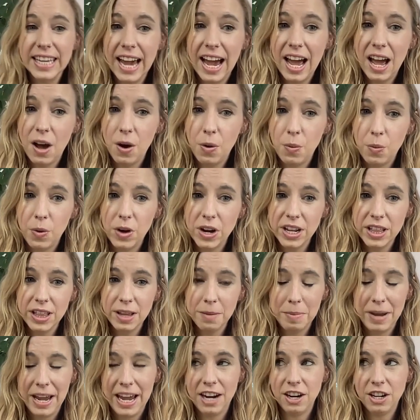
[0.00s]
Yeah, one of
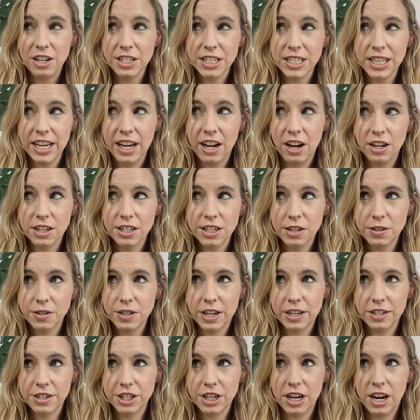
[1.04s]
the panels they also
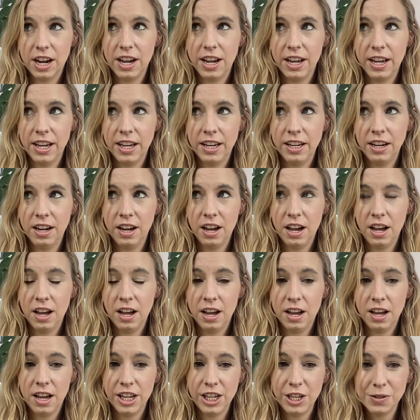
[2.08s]
touched on
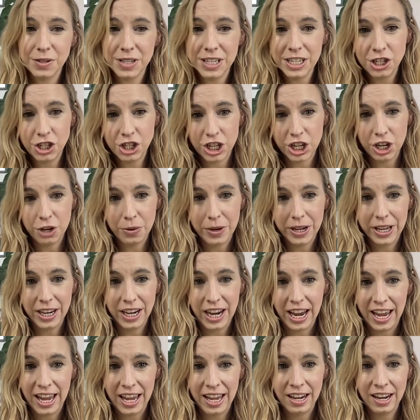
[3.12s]
using
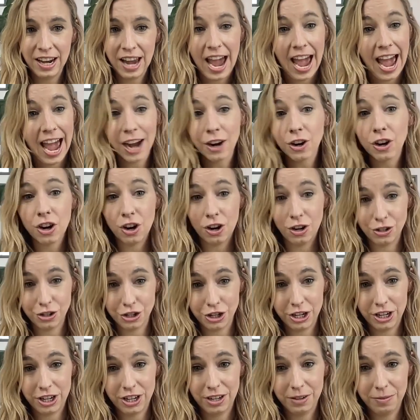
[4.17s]
GeoInt in
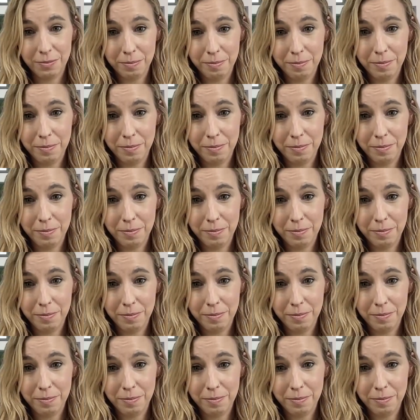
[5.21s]
agriculture